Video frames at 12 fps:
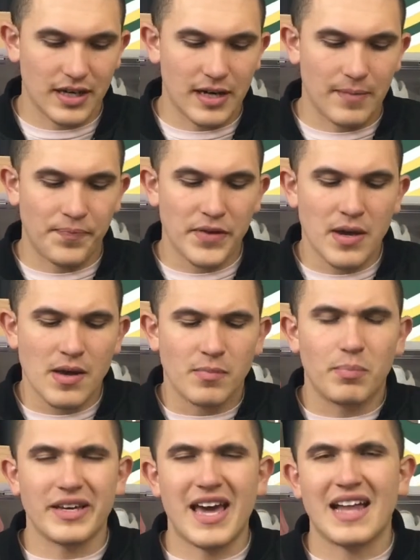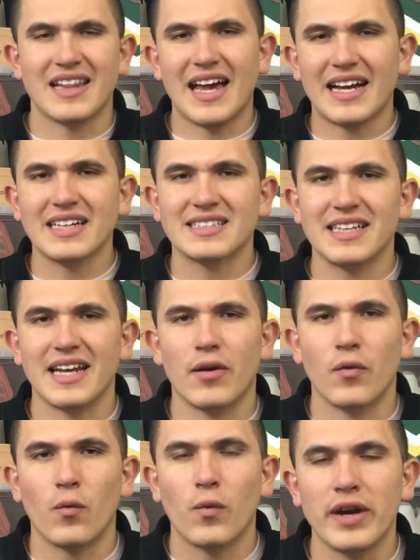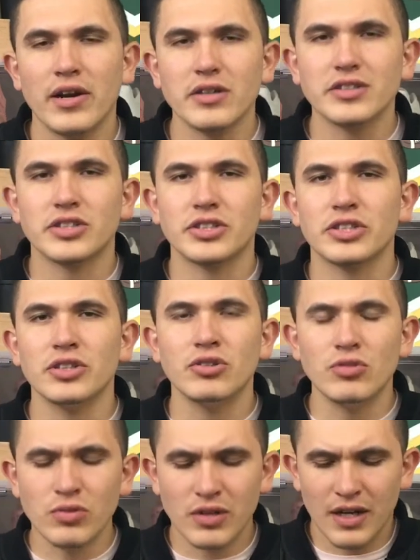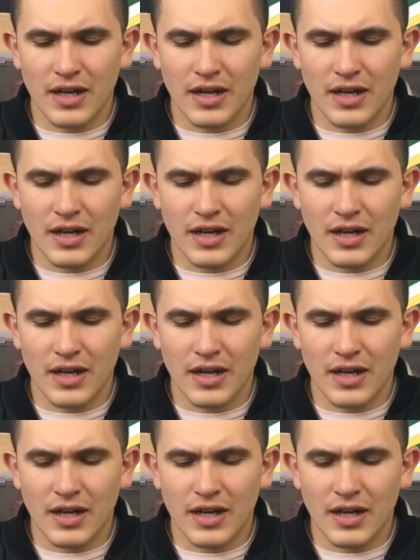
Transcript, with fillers: Um, but yeah, like I said, a weird shoe